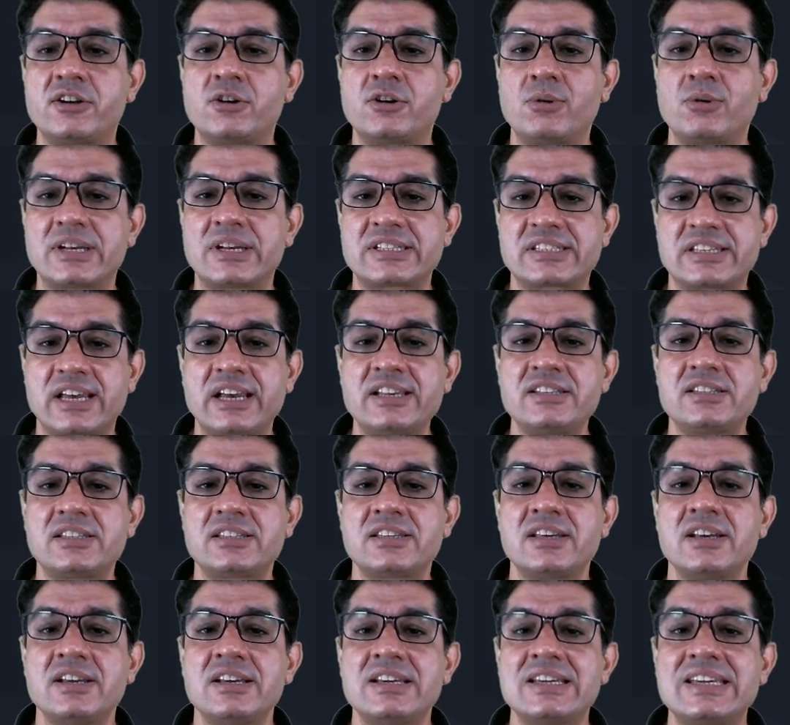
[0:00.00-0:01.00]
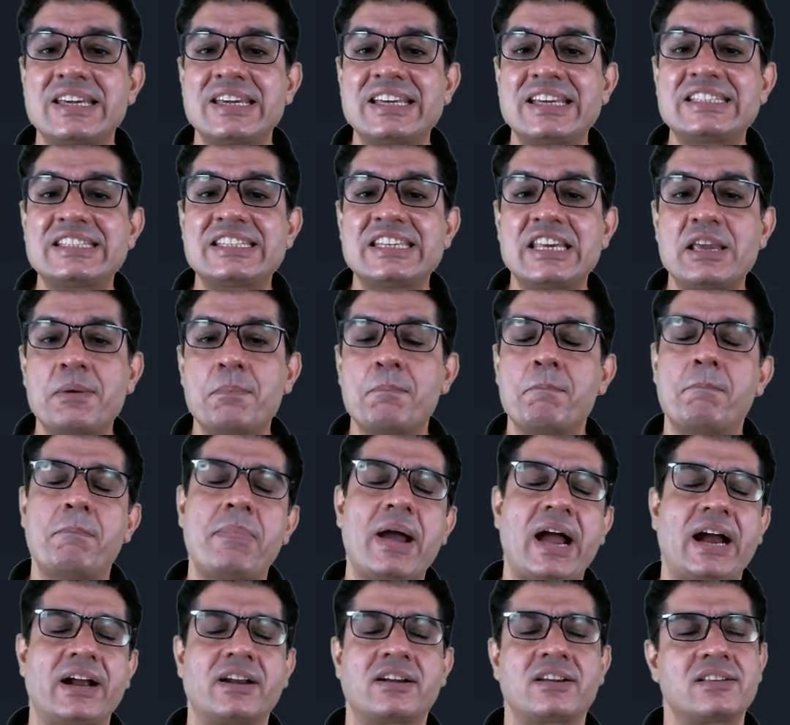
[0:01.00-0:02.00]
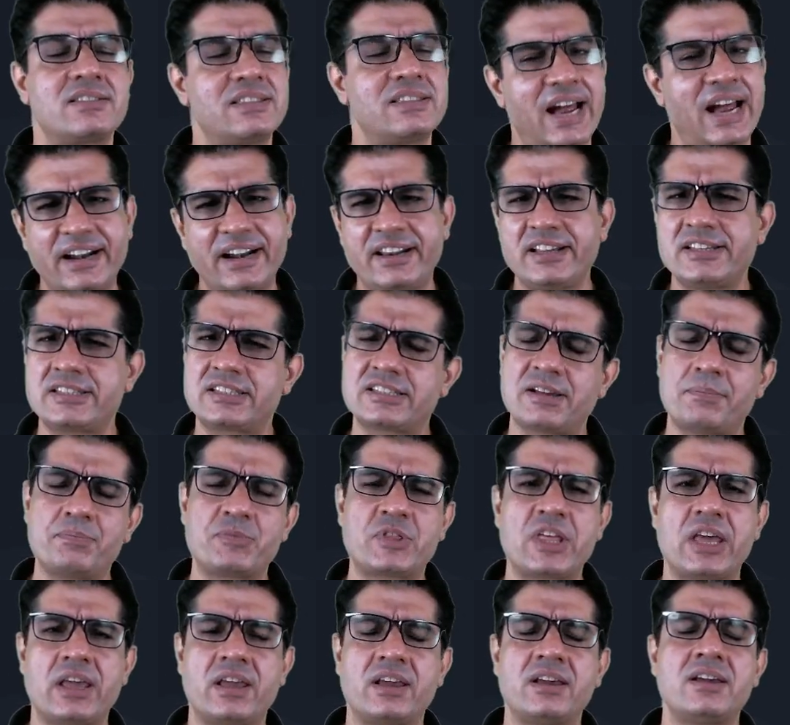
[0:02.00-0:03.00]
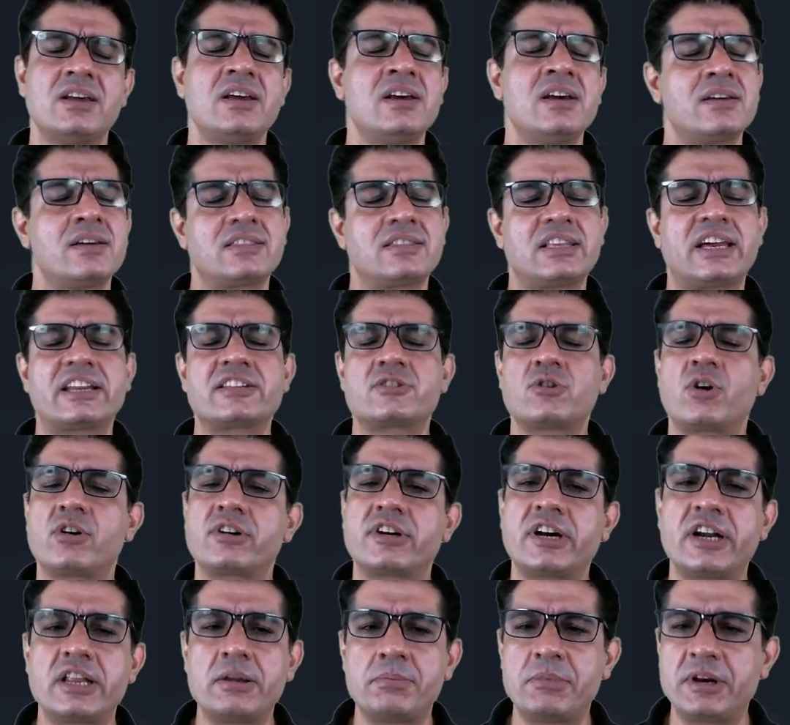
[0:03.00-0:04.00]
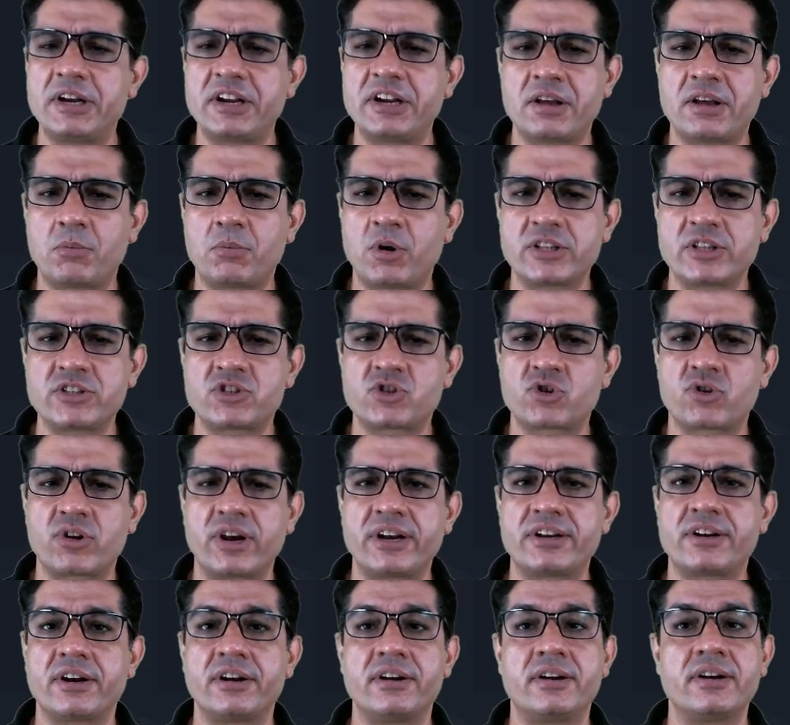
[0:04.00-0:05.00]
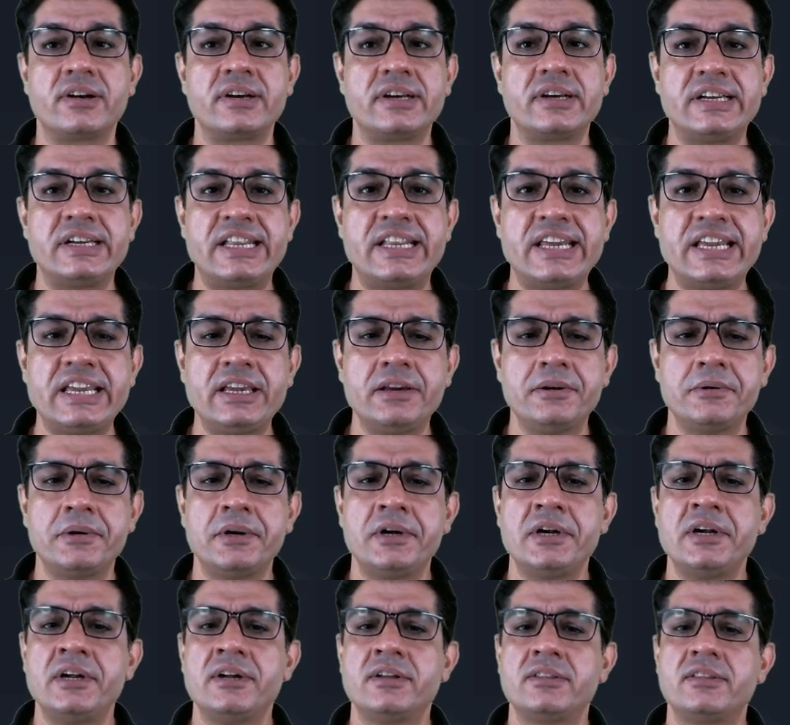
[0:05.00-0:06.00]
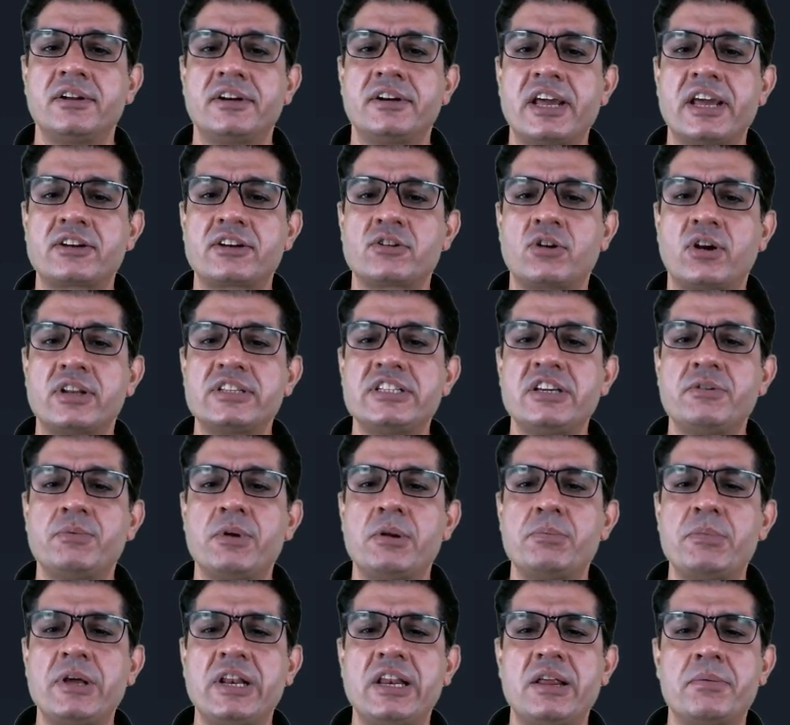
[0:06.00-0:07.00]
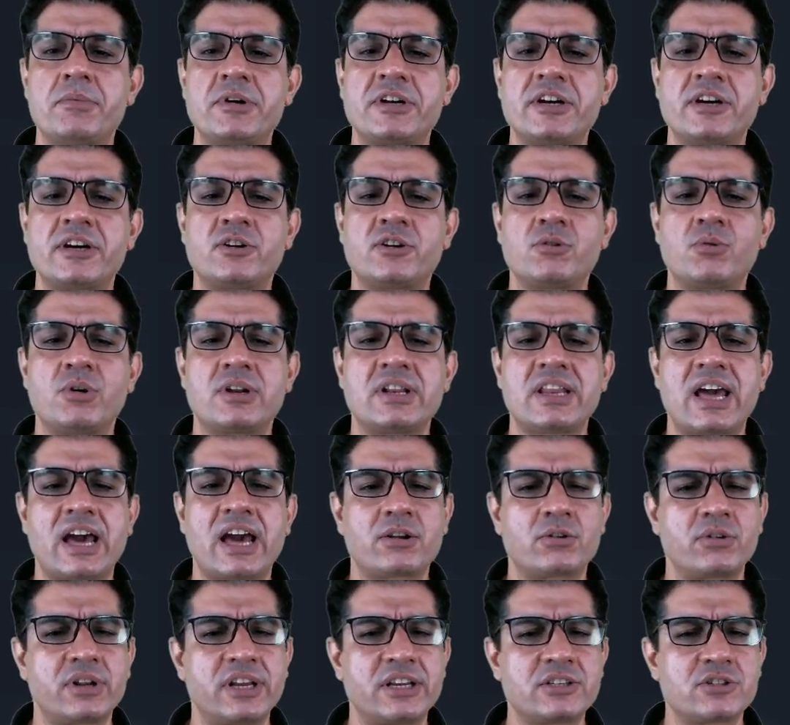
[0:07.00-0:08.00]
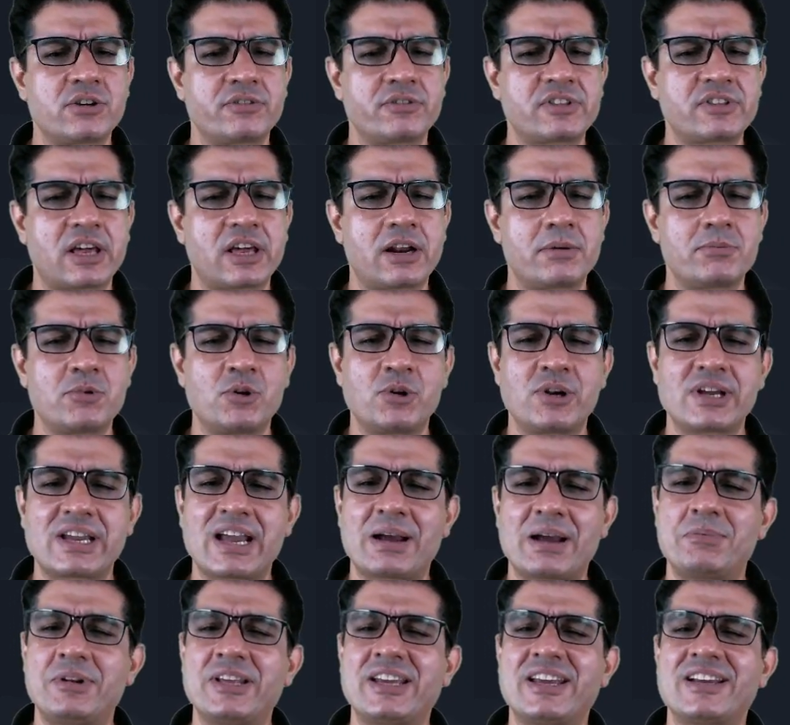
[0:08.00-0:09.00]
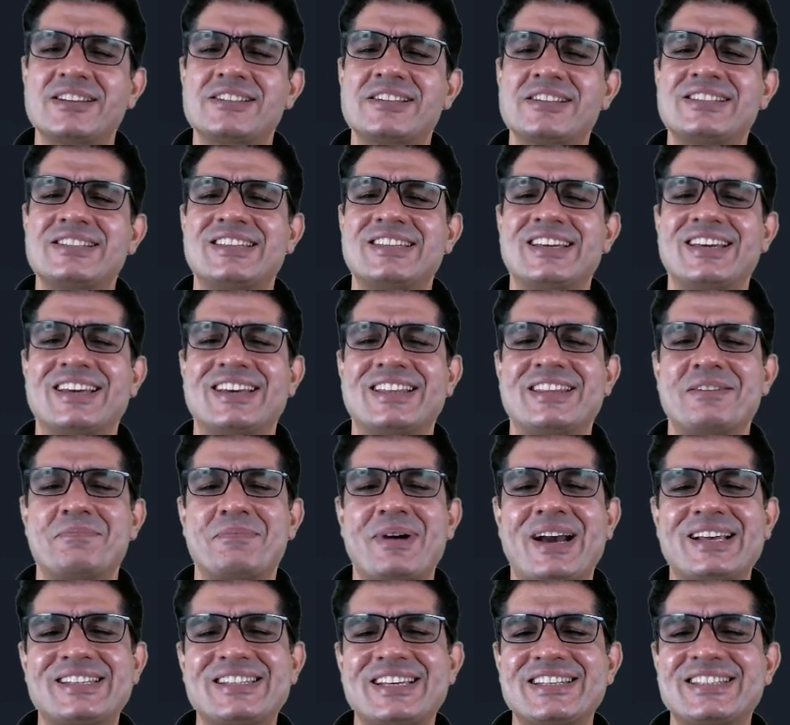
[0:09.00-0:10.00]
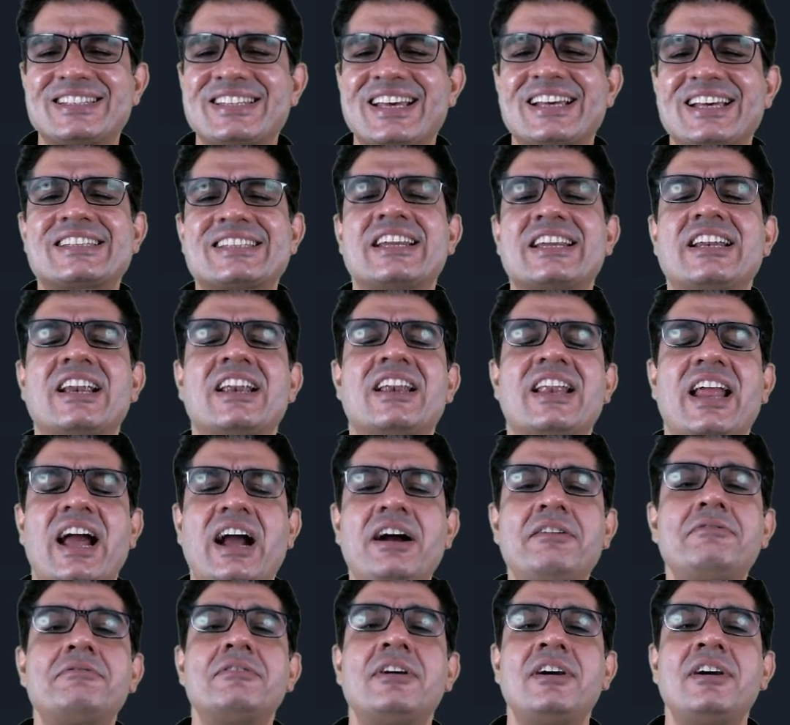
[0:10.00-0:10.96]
to assess its impact. That is something that has already been demonstrated. D, the technology will be limited to a narrow range of therapeutic applications. The passage says that it will have